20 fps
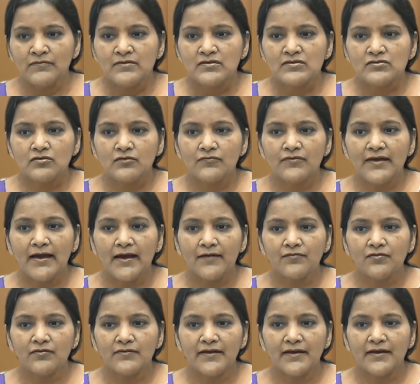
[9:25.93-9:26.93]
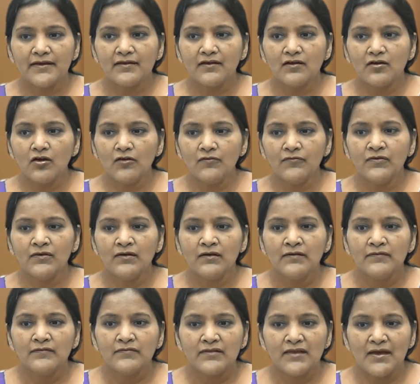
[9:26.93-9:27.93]
So we have to take care of
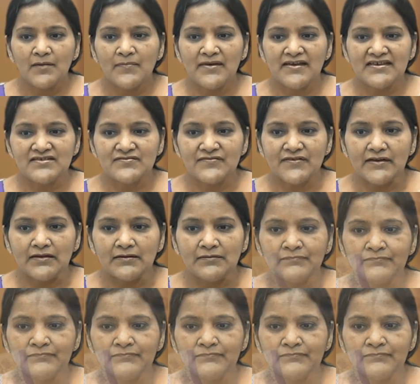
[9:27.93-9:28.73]
them as well.